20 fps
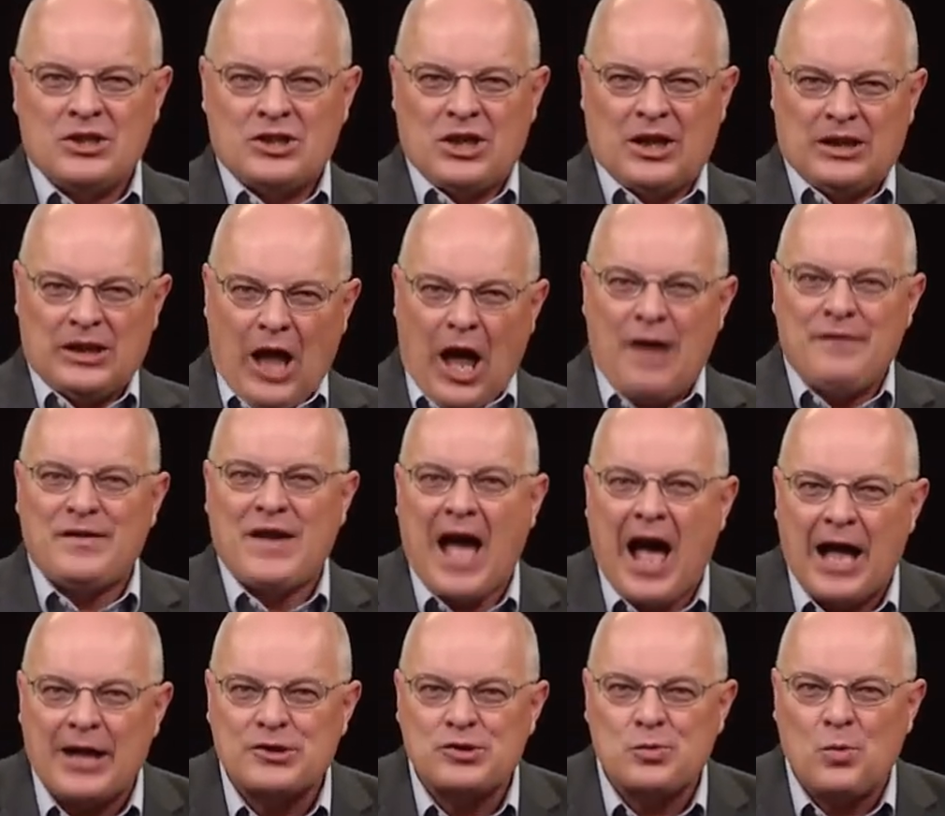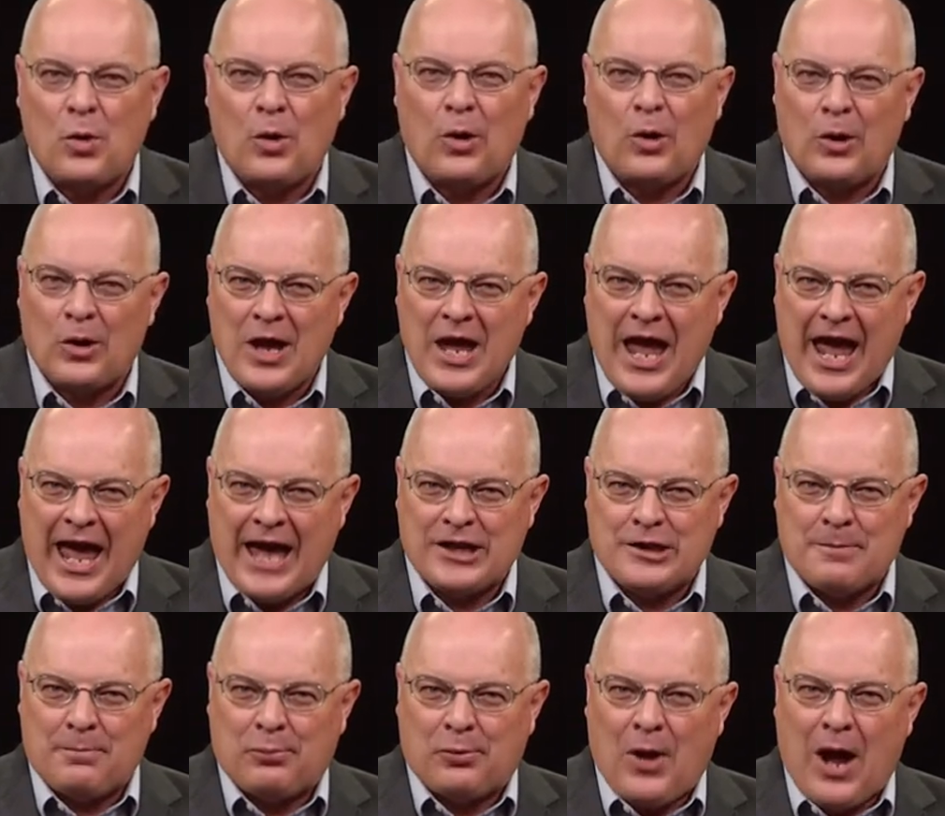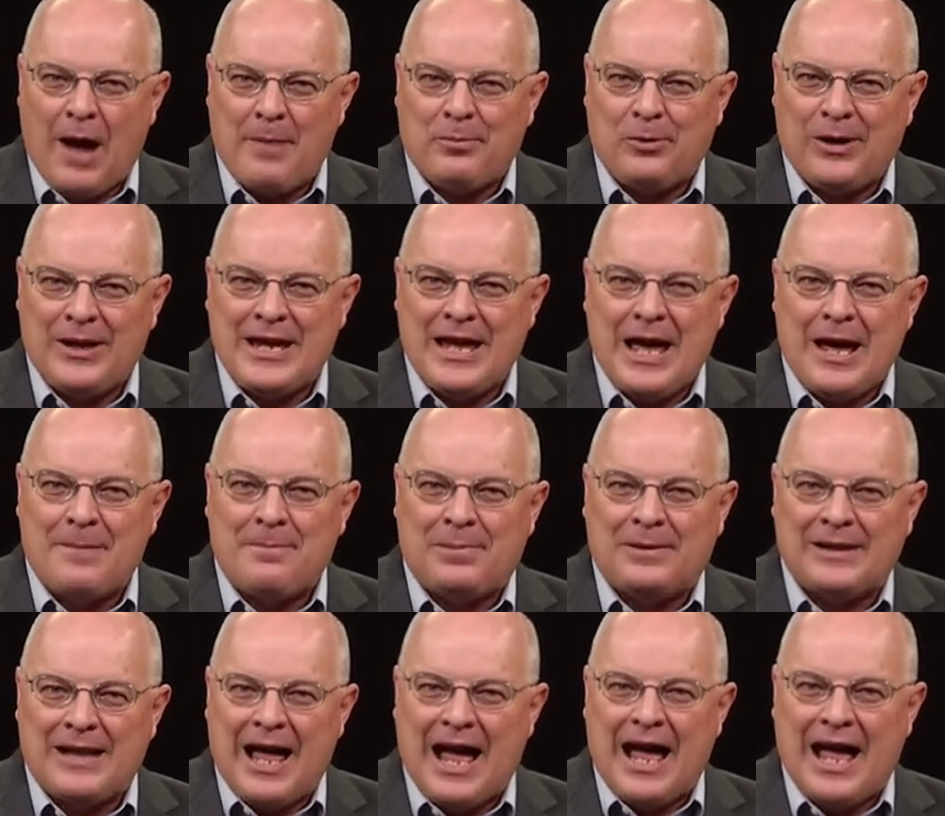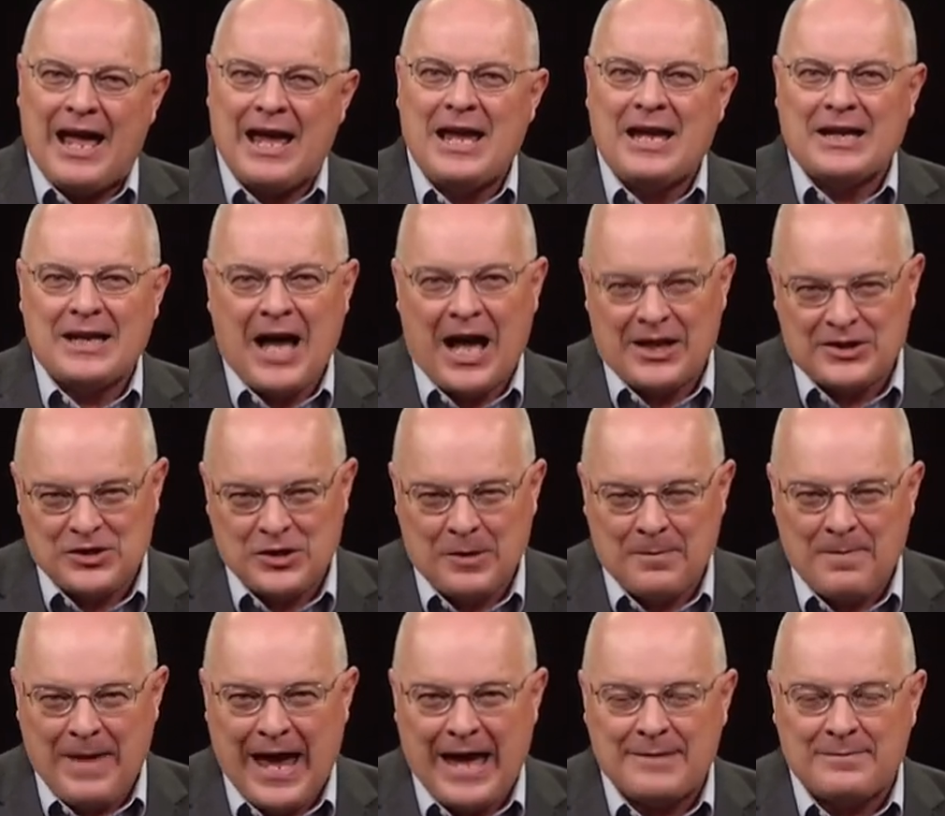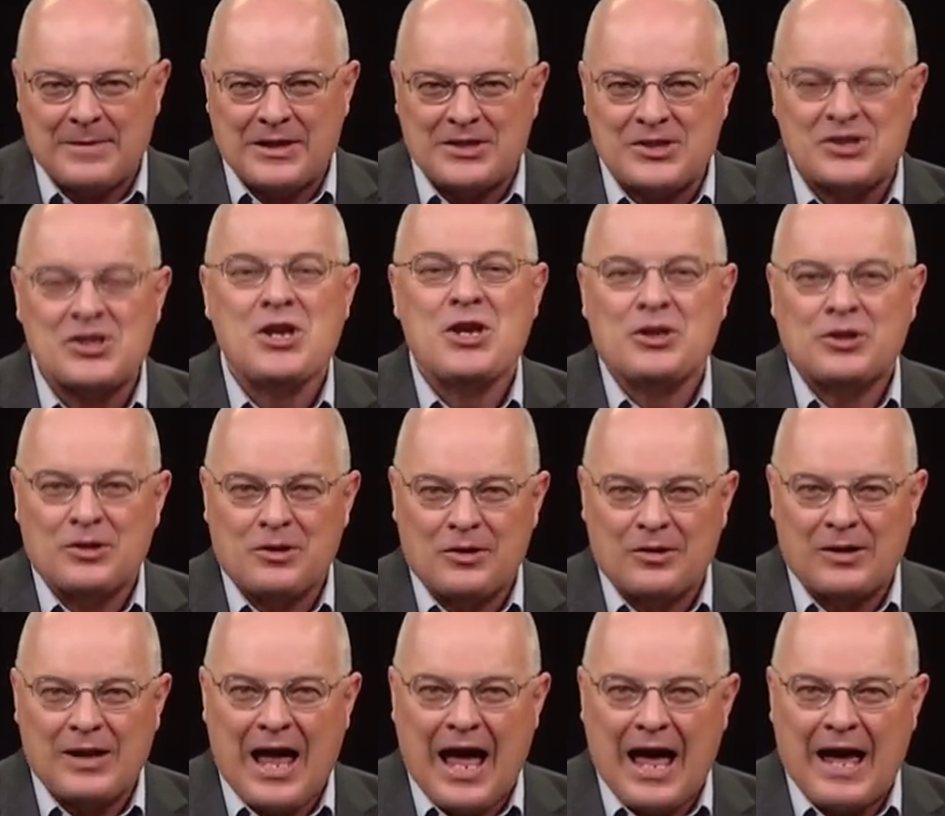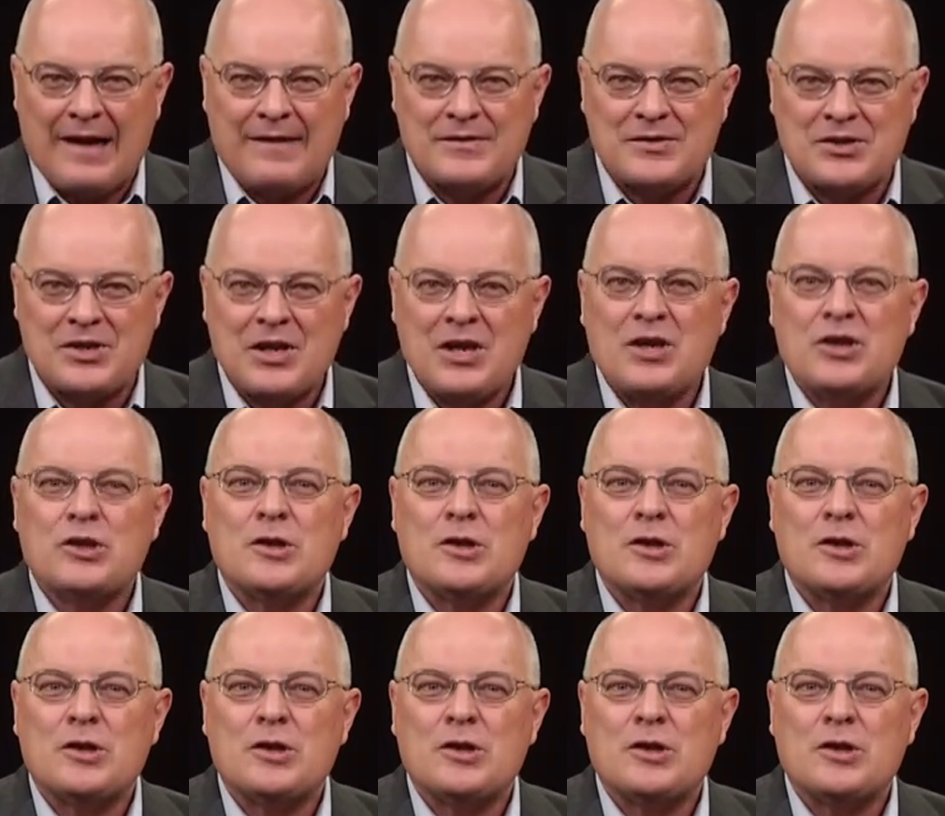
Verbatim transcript: to love God's Word, and to properly apply God's commandments to their lives.